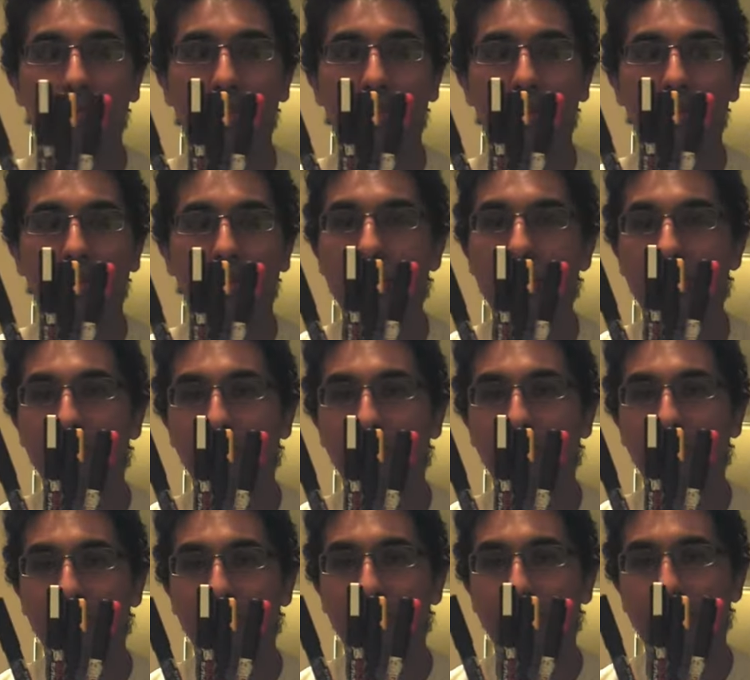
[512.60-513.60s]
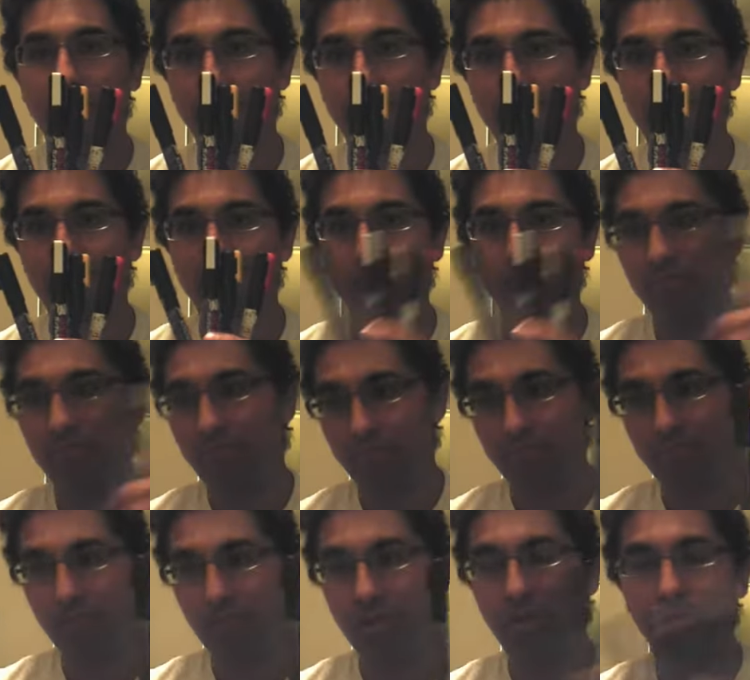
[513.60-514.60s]
Gundam markers.
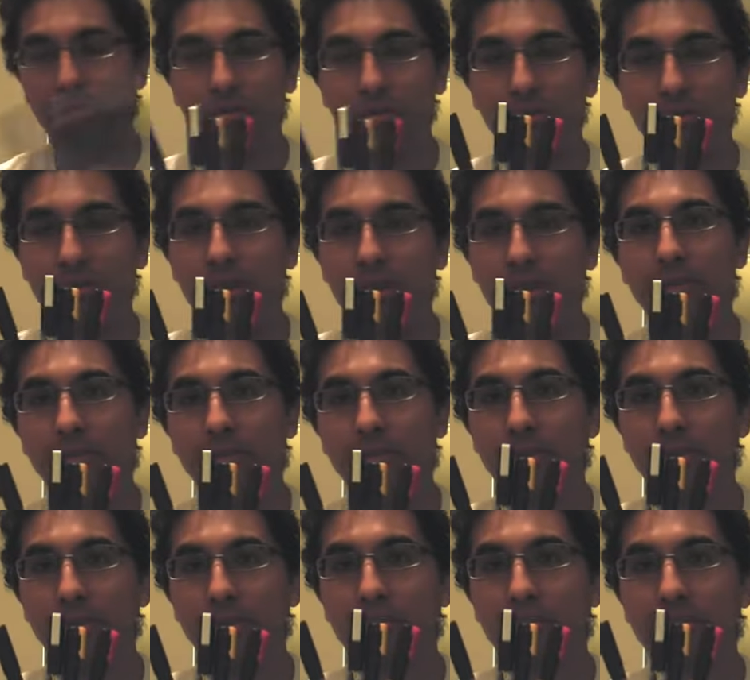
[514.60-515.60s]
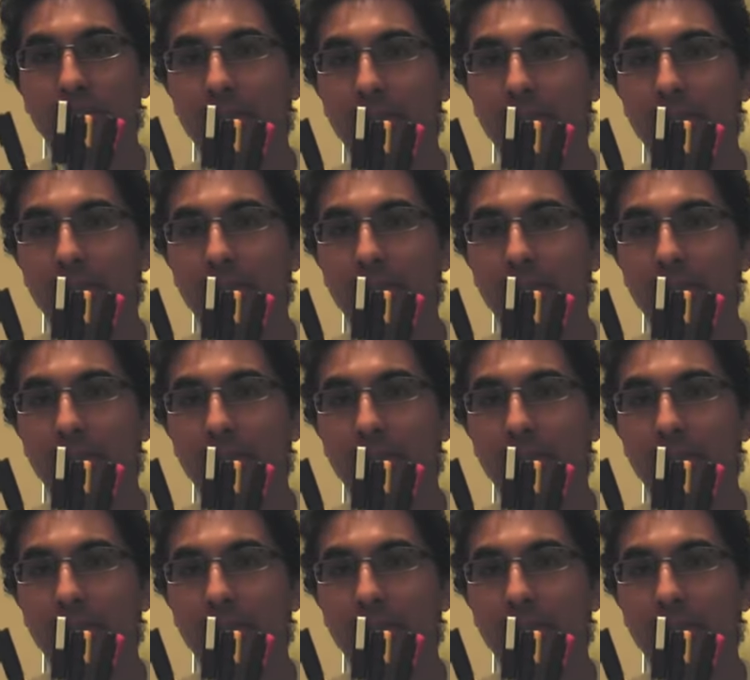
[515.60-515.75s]
You could use these to